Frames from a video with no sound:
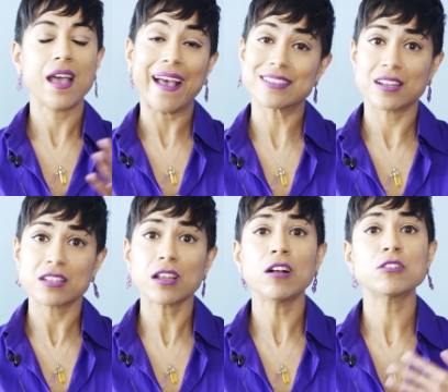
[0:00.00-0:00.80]
as an
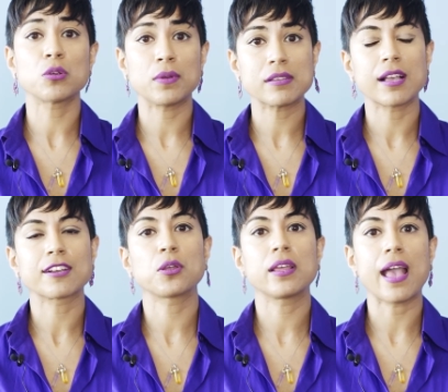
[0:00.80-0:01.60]
adult who is
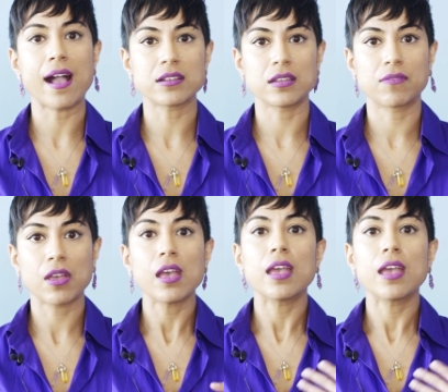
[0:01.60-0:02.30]
sexually active,